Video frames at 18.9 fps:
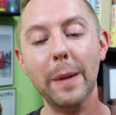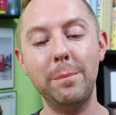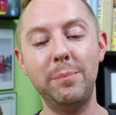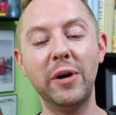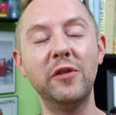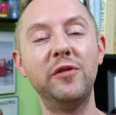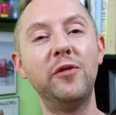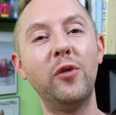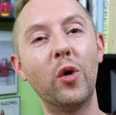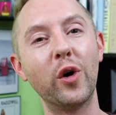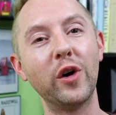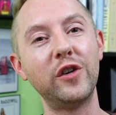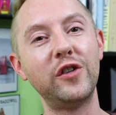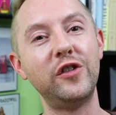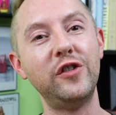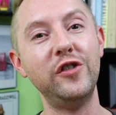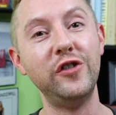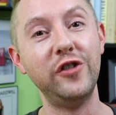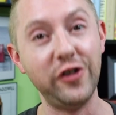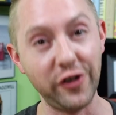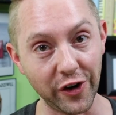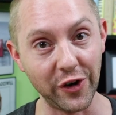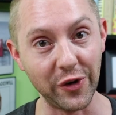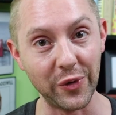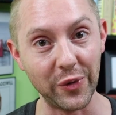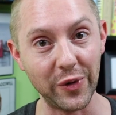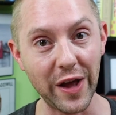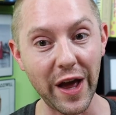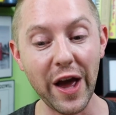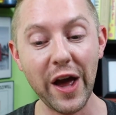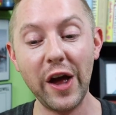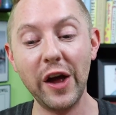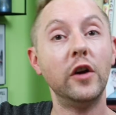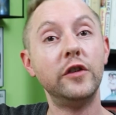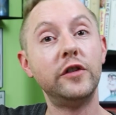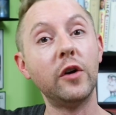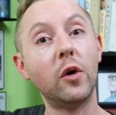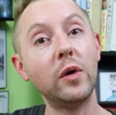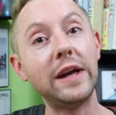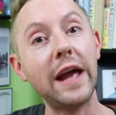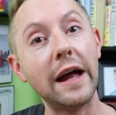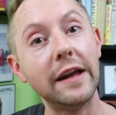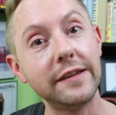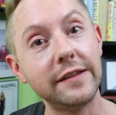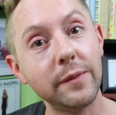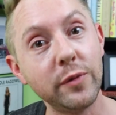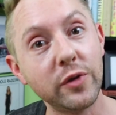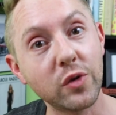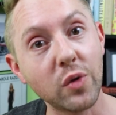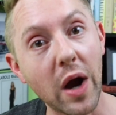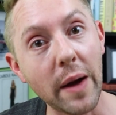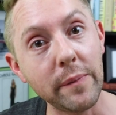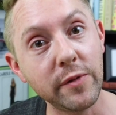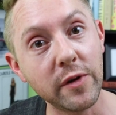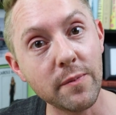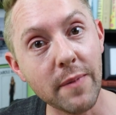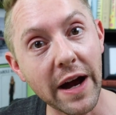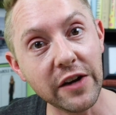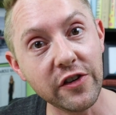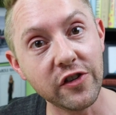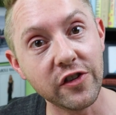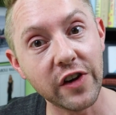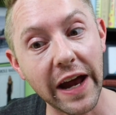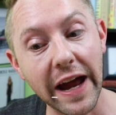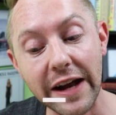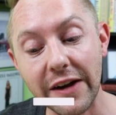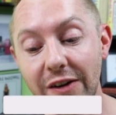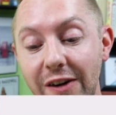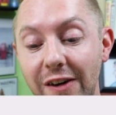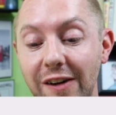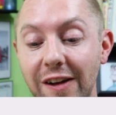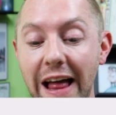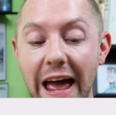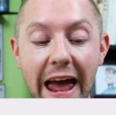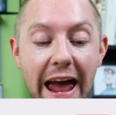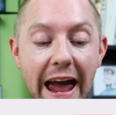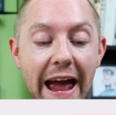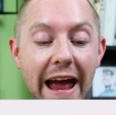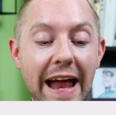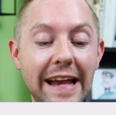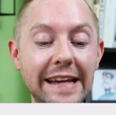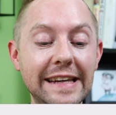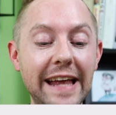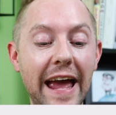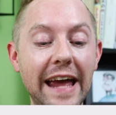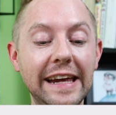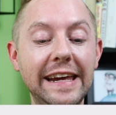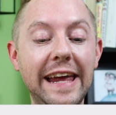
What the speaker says: before June. So get subscribed to my channel and